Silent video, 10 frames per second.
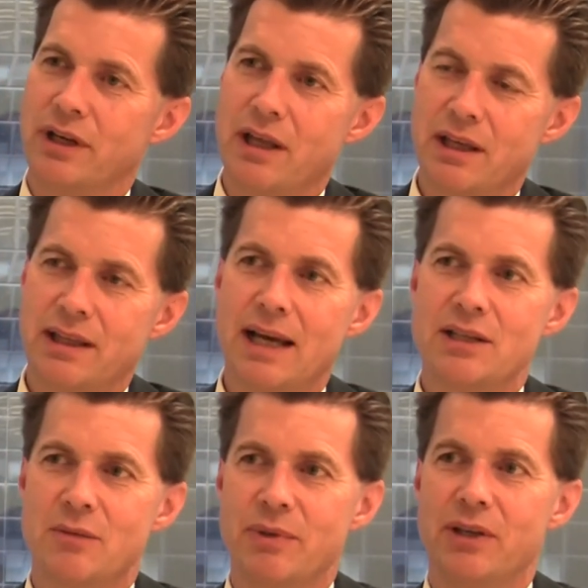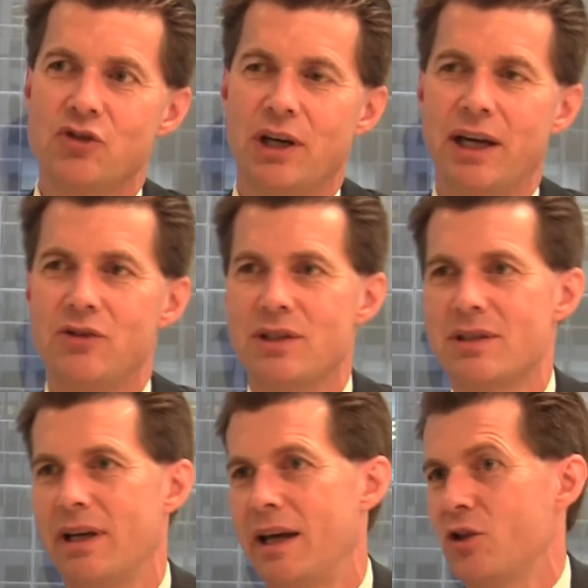And I think that's the big change, is
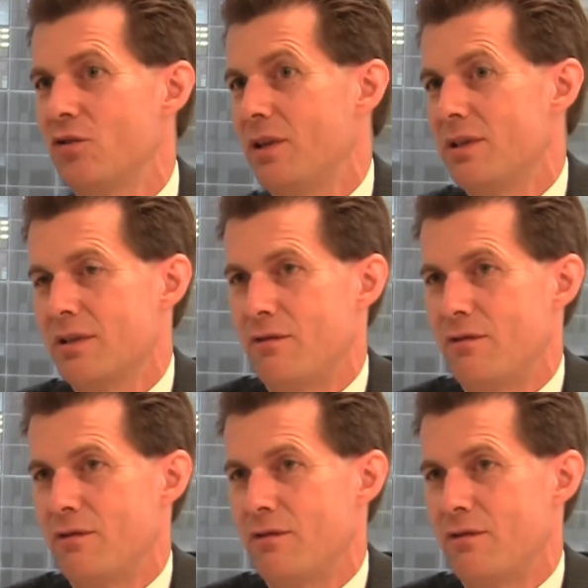that hedge funds